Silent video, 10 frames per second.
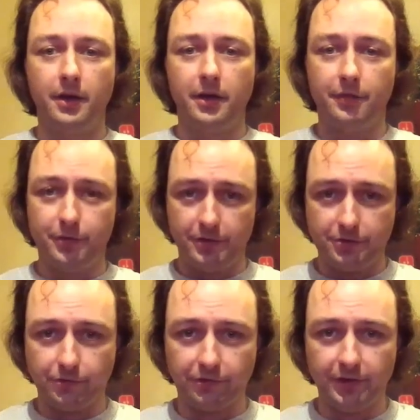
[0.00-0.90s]
If you're
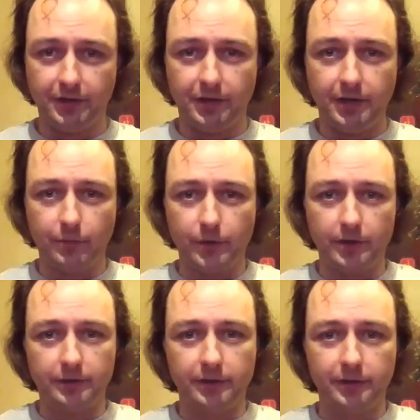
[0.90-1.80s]
interested in getting
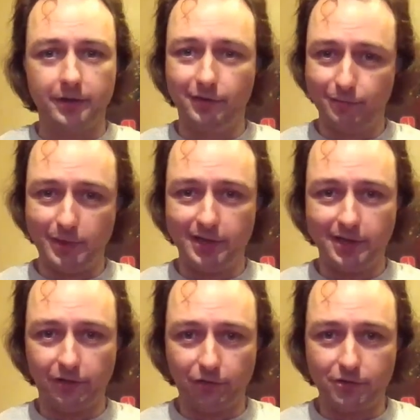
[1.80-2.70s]
one, you've made an
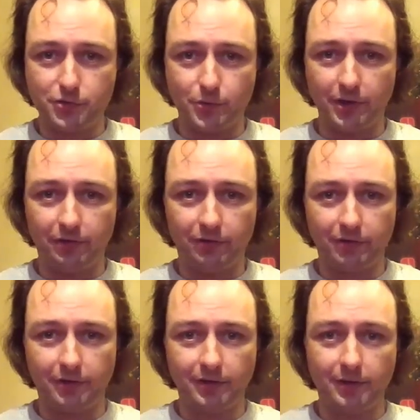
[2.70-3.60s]
excellent
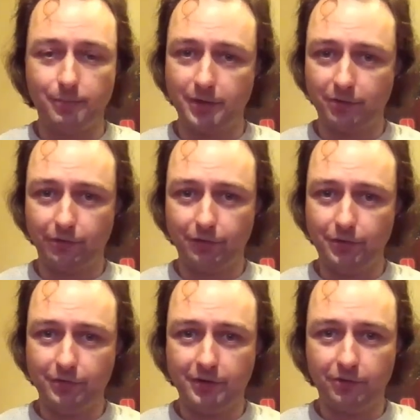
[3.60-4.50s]
choice. But there's a
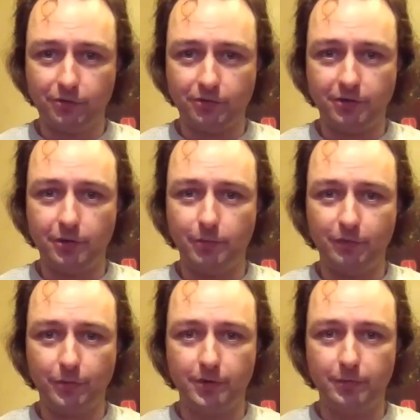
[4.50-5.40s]
few things you should know
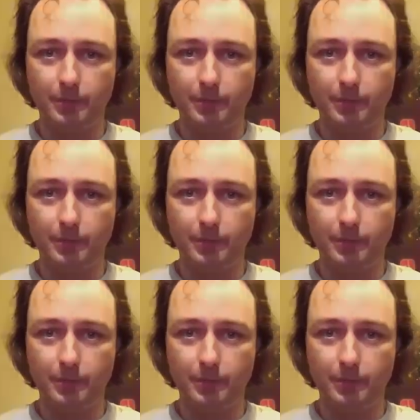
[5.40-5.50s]
before you